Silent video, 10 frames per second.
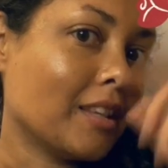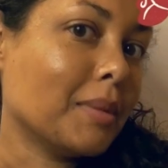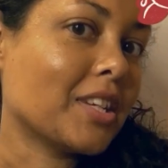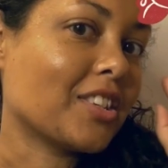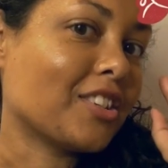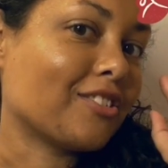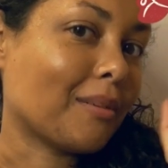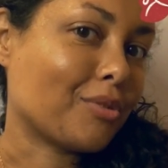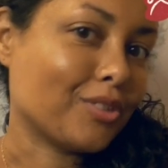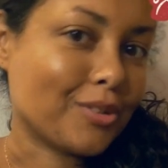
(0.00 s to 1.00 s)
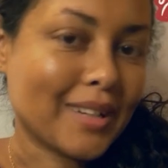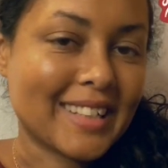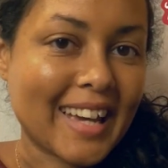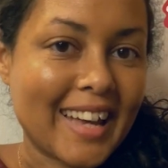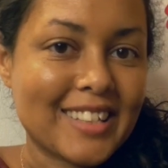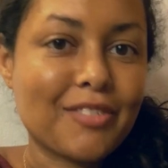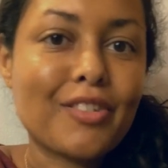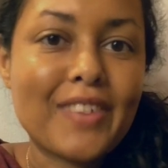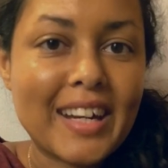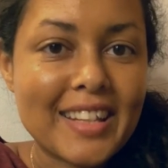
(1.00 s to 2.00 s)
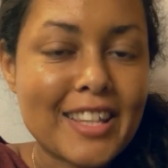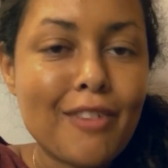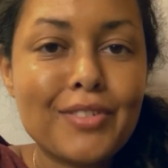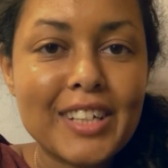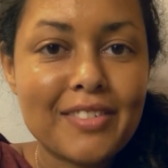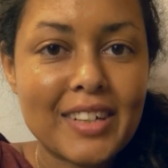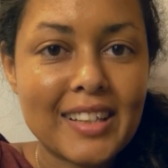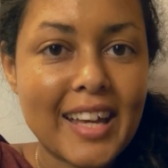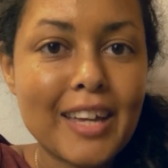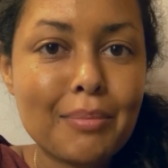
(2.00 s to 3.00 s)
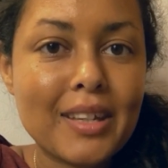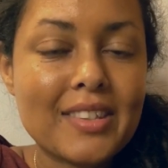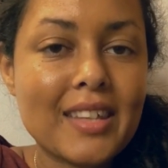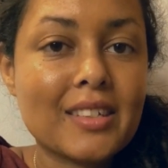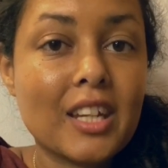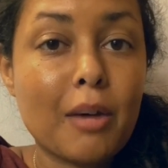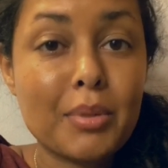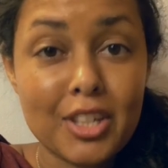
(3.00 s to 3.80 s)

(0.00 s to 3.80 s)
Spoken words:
me just interrupt real quick to ask if you're finding this helpful, give it a like because that's going to help it to